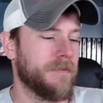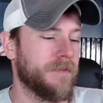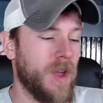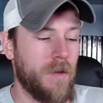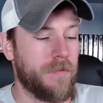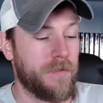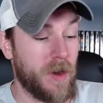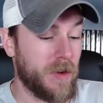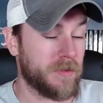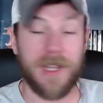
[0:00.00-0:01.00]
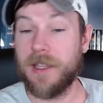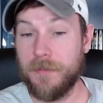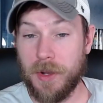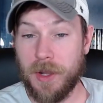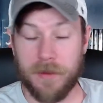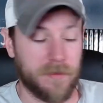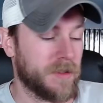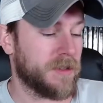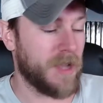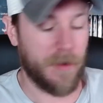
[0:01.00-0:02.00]
No photos in the book.
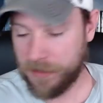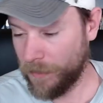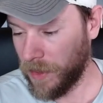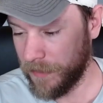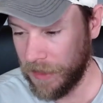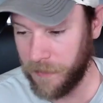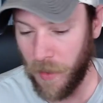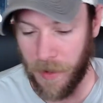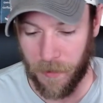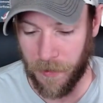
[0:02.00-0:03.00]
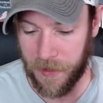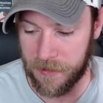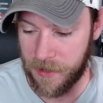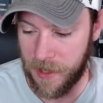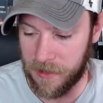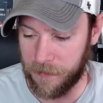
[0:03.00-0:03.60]
Somewhat of a disappointment with these things,